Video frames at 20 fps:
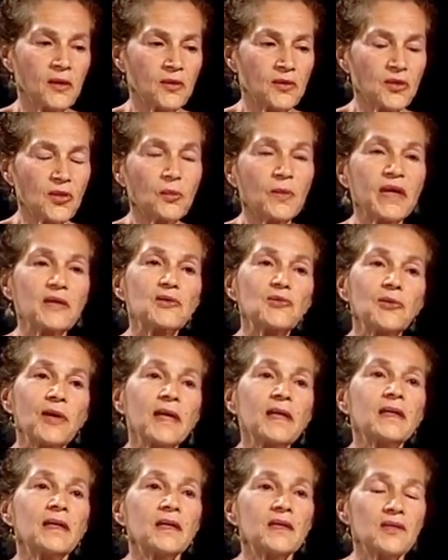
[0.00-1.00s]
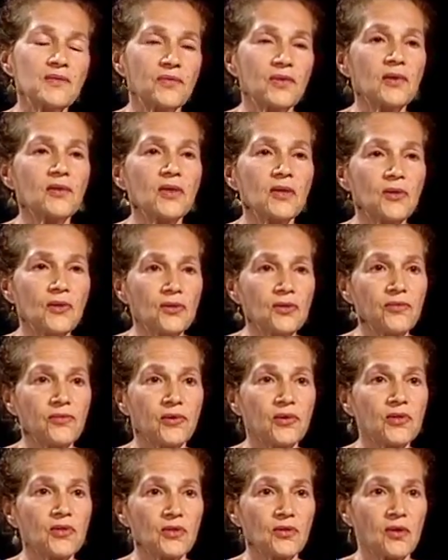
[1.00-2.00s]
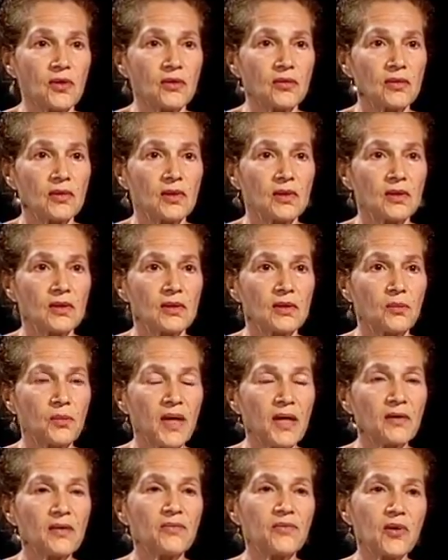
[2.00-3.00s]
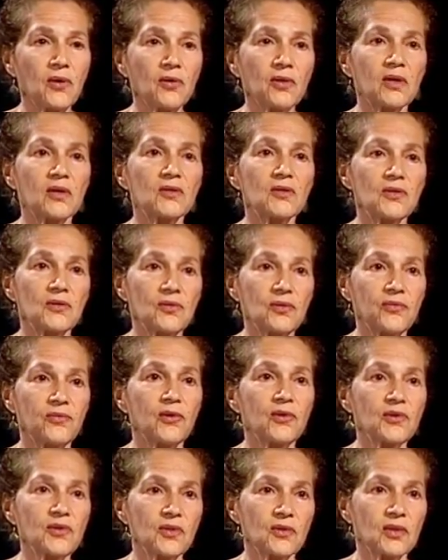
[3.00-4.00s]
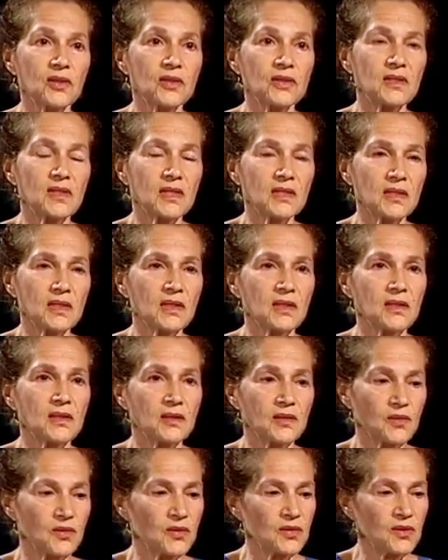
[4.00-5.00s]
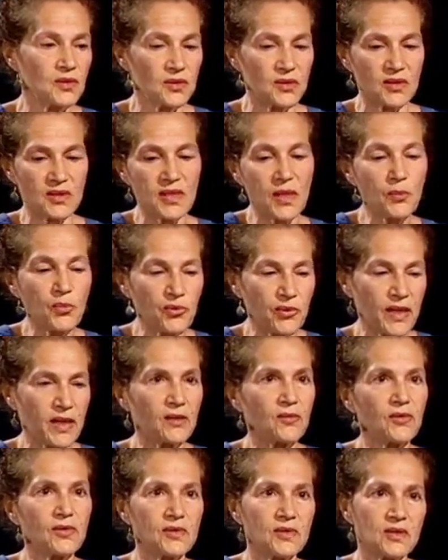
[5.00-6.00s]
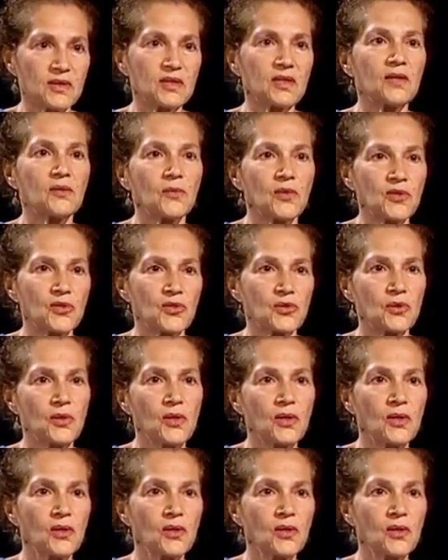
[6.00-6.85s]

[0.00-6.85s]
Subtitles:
so my training is very universal. The path of yoga is universal. It doesn't separate or distinguish